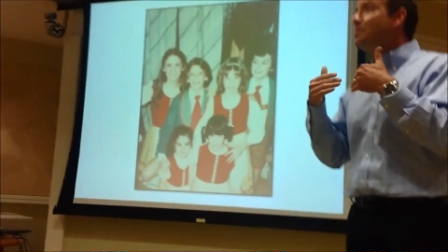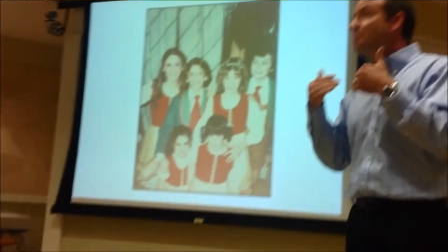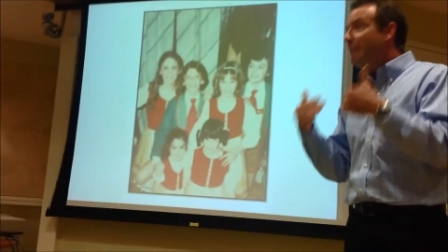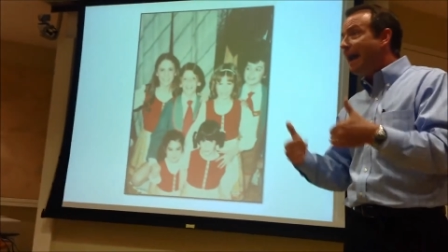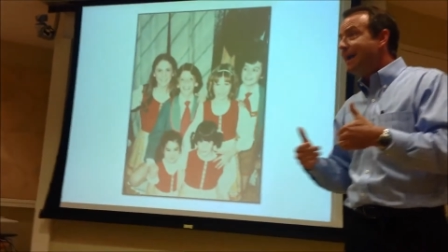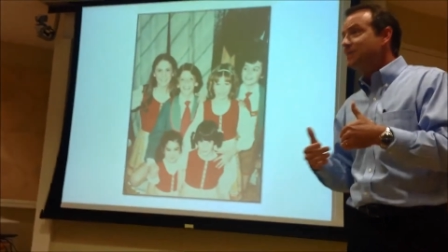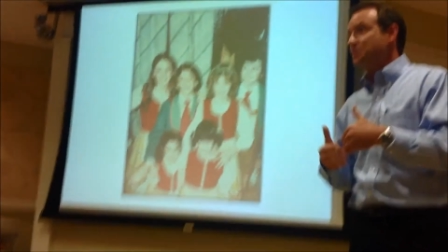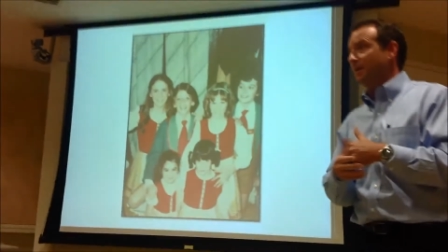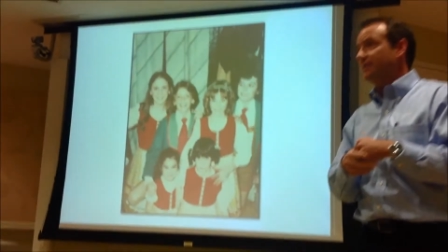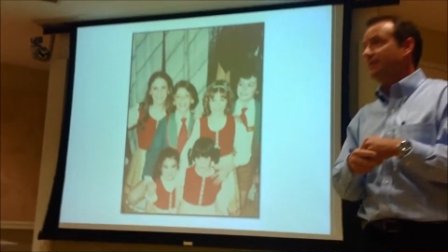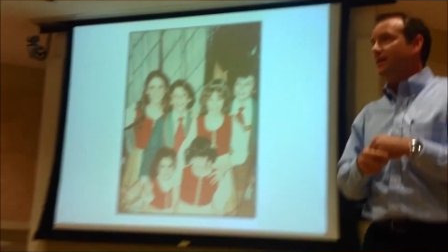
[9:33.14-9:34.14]

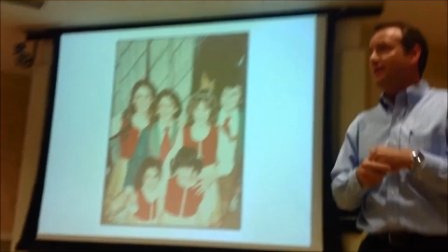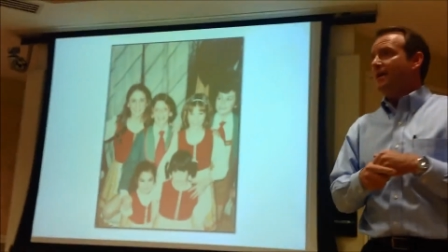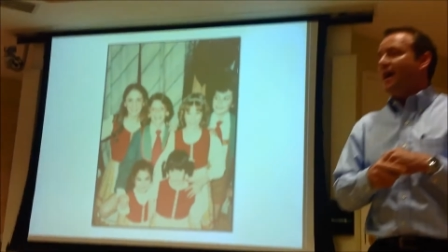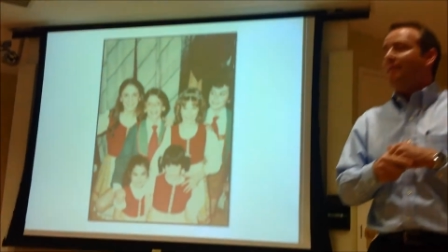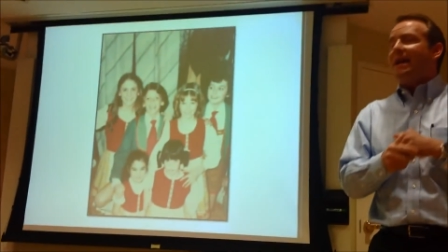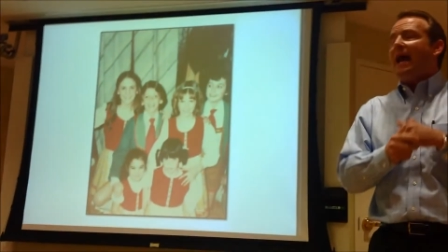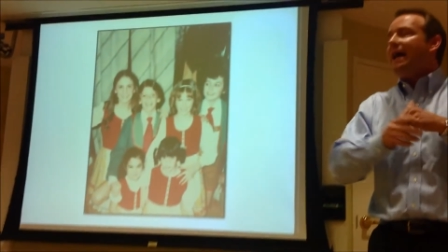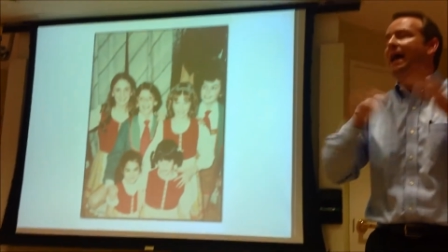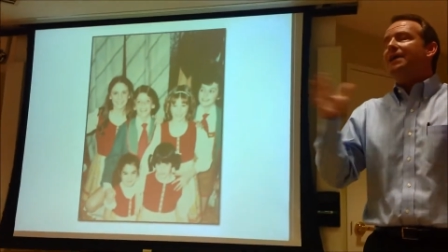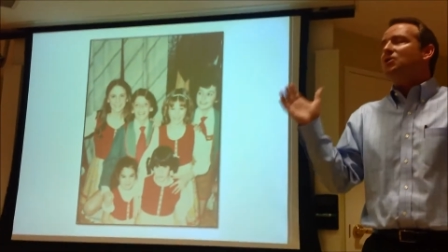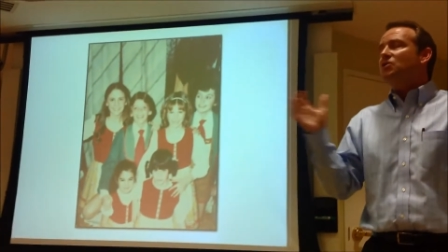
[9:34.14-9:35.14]
compassion. I mean,
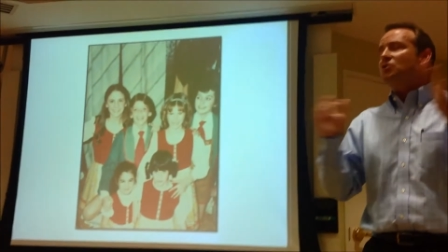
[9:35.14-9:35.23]
I could